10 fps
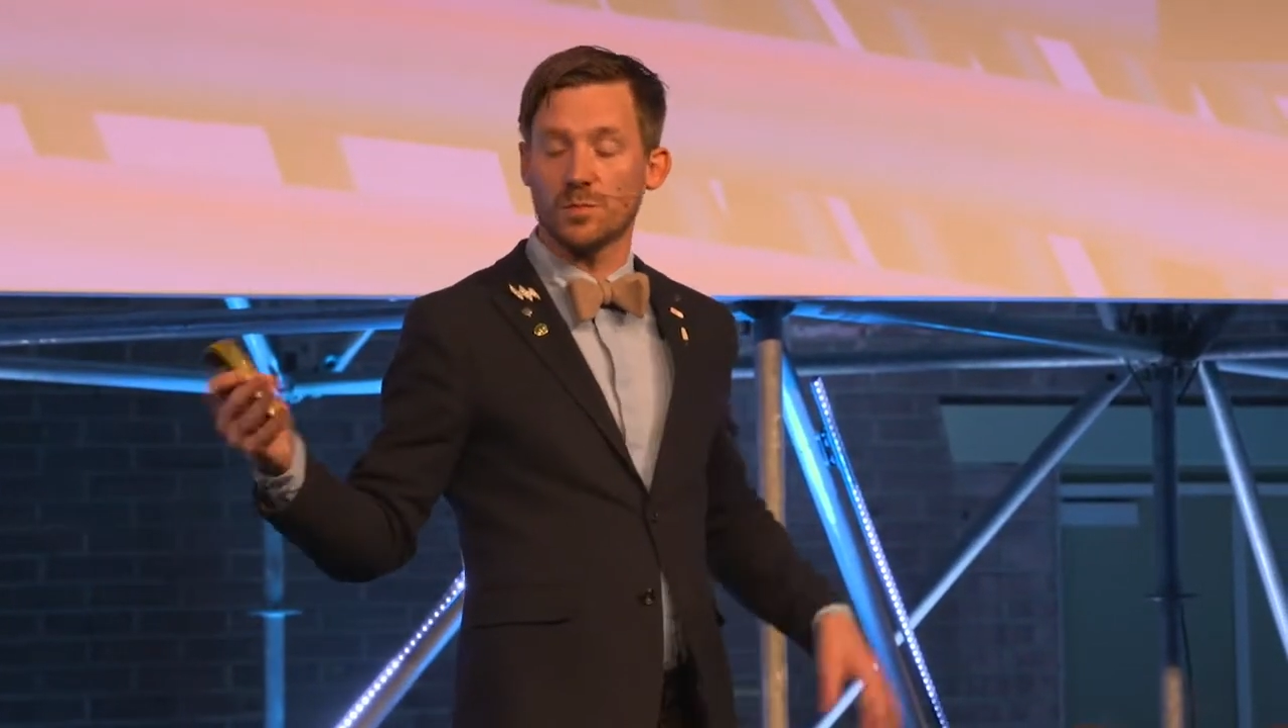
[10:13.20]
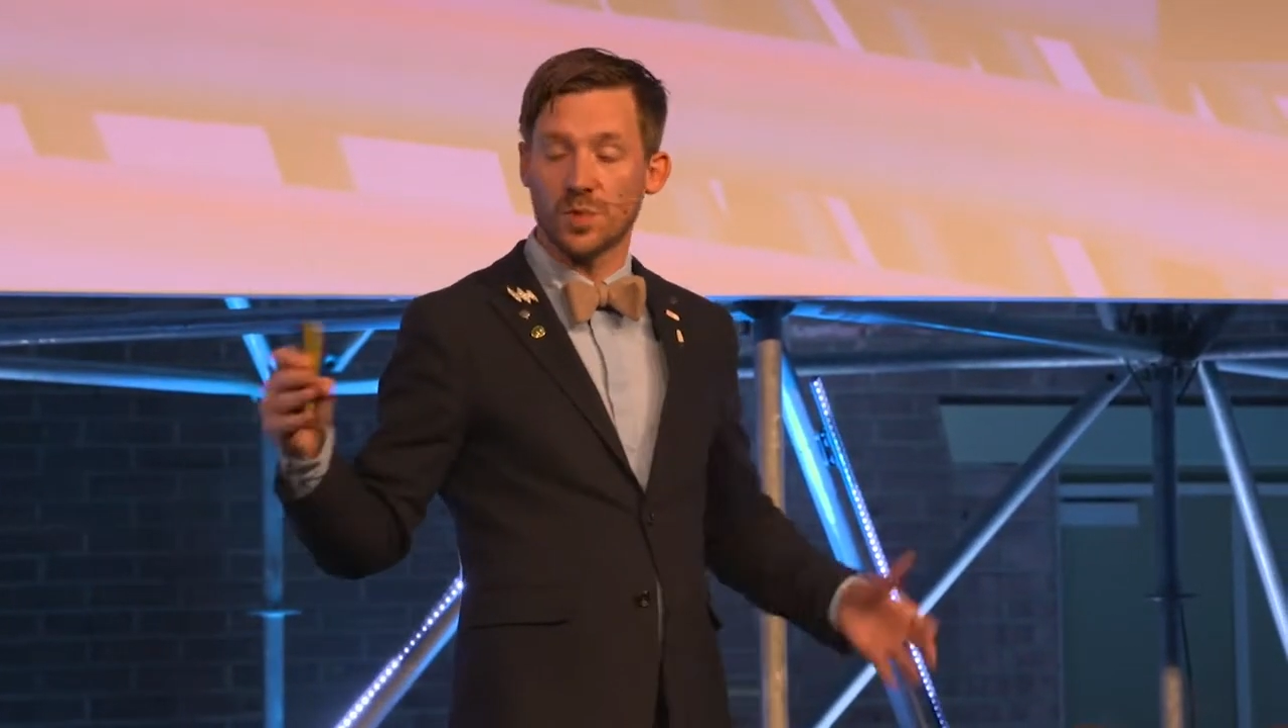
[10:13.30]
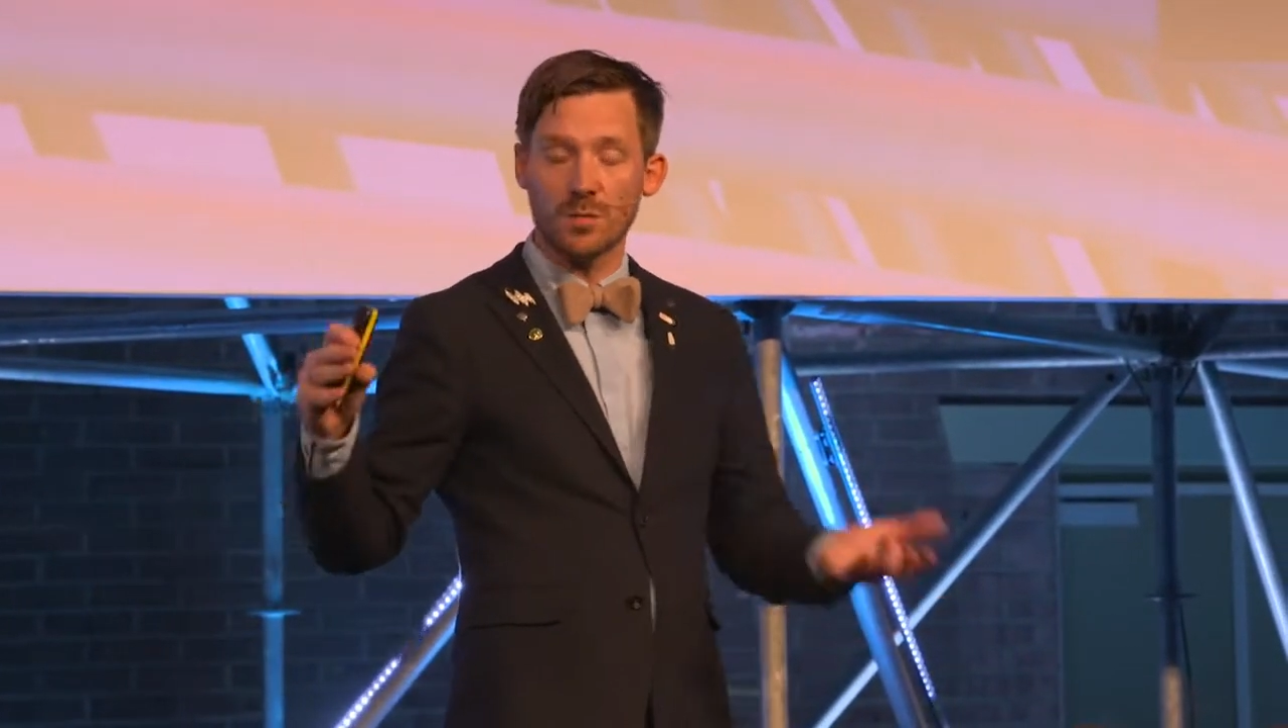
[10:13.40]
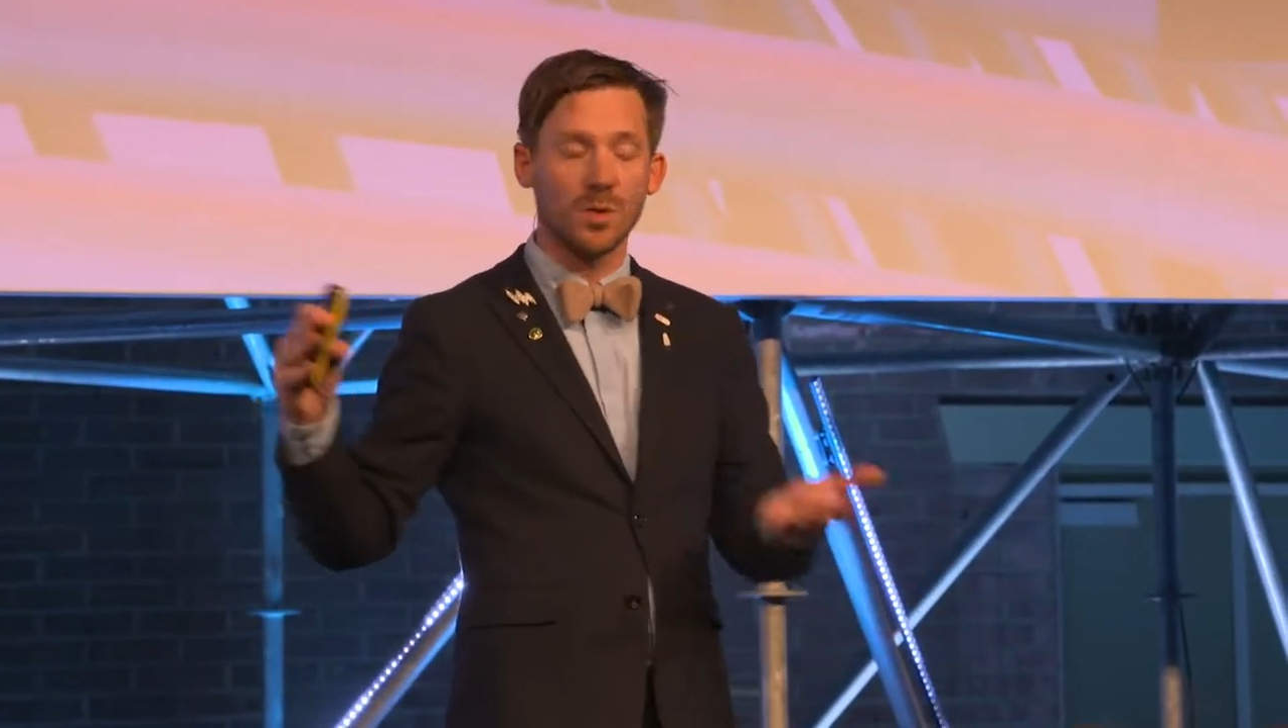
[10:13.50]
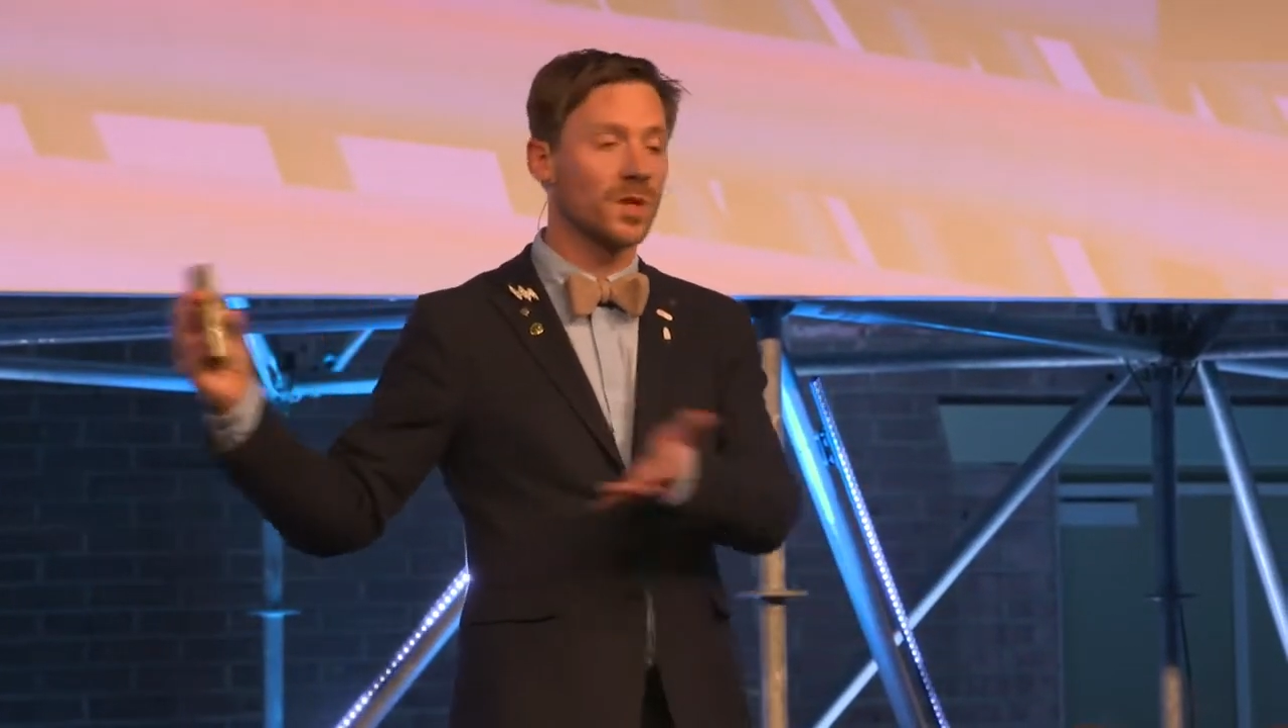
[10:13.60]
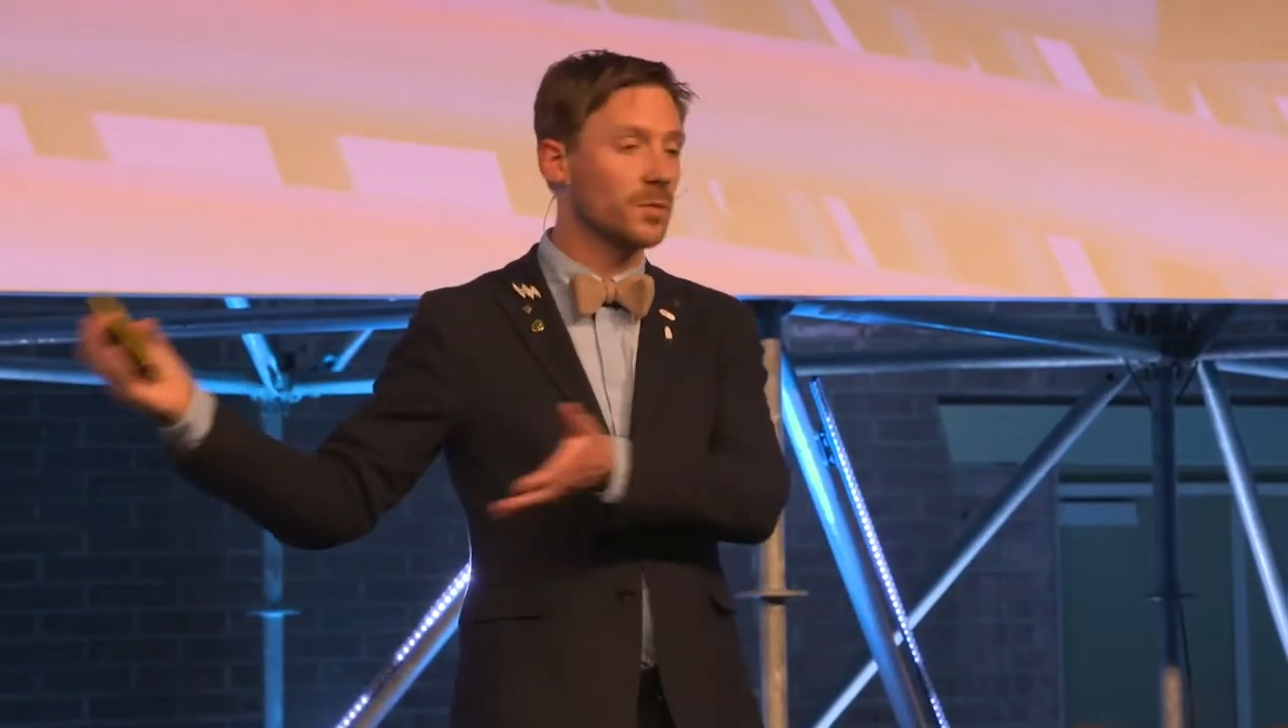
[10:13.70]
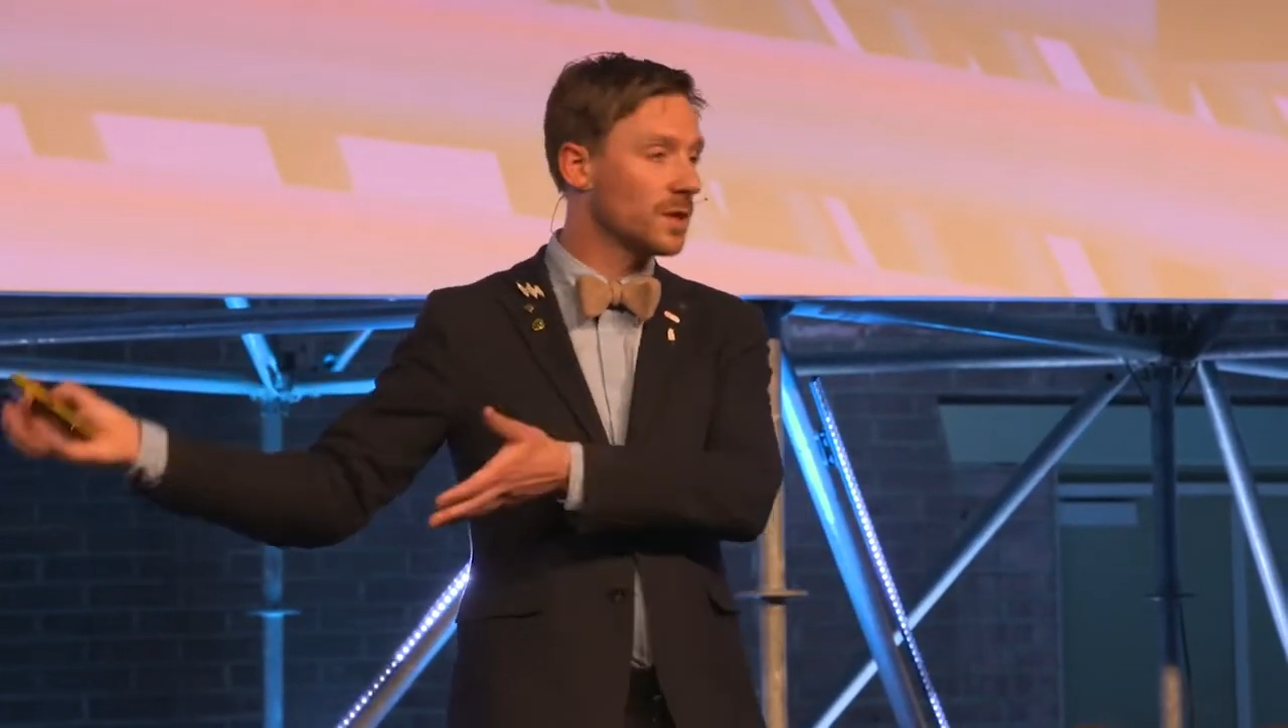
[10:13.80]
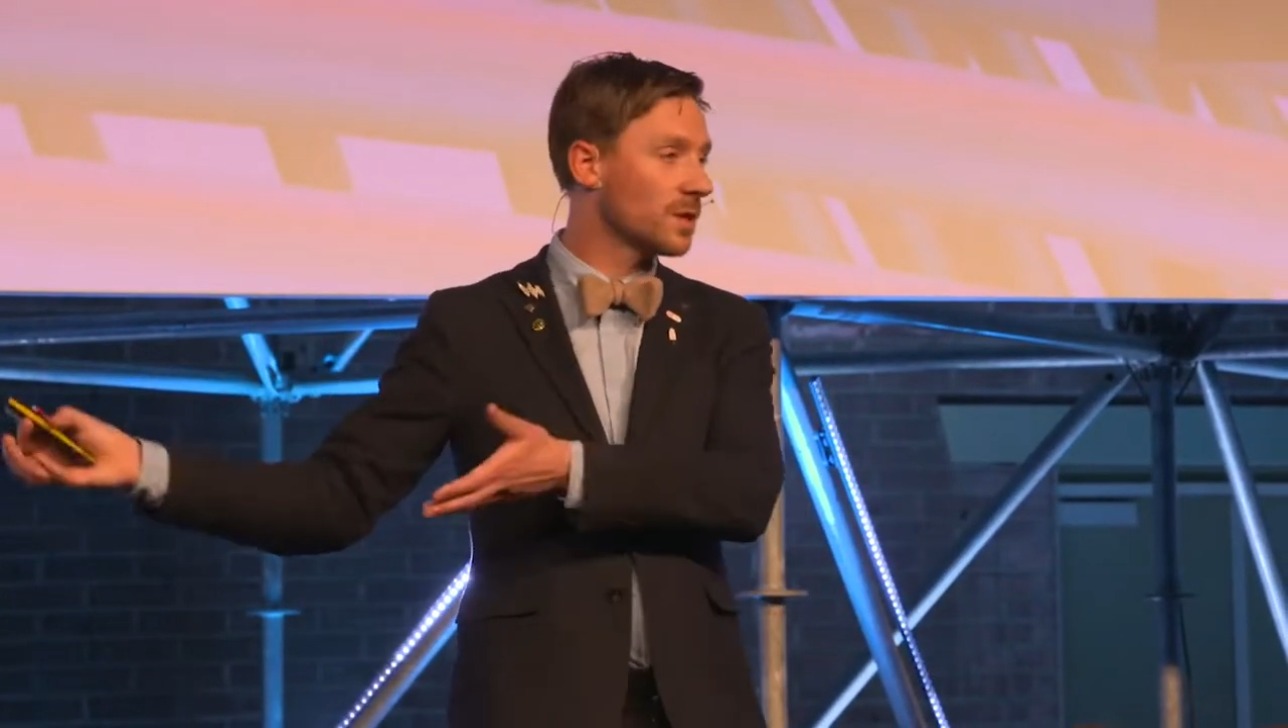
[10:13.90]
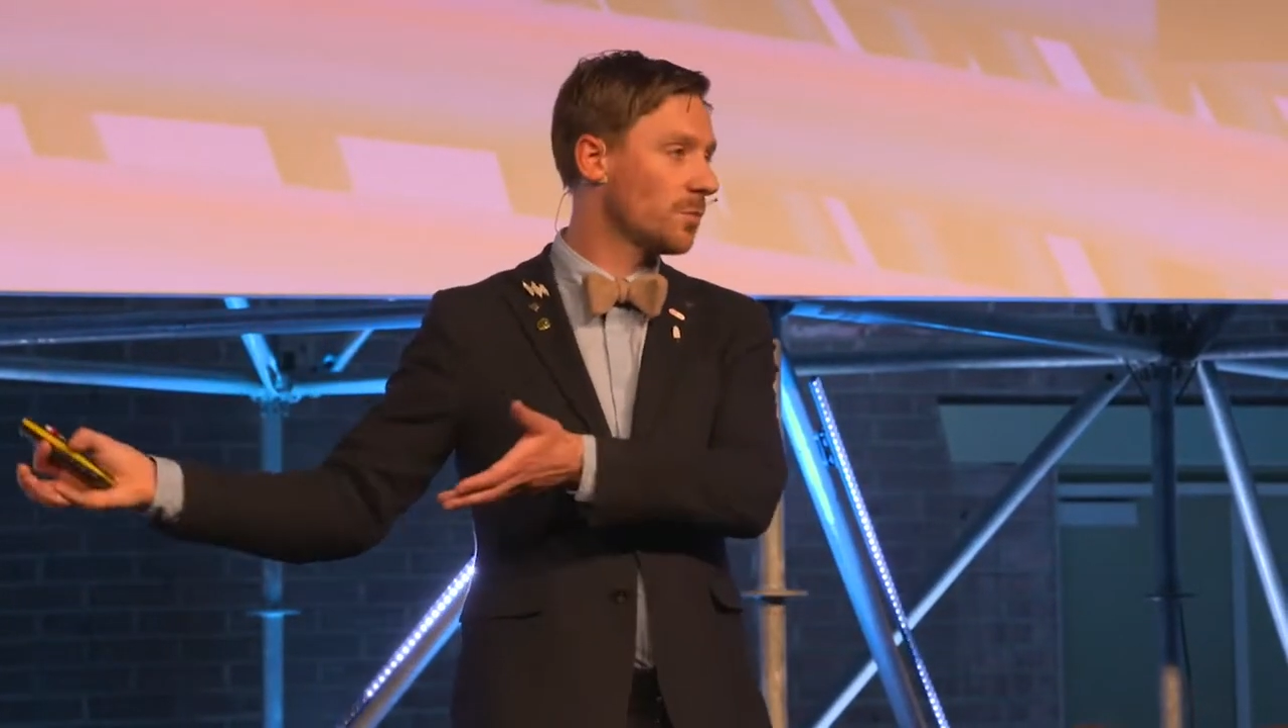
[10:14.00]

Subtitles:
probably been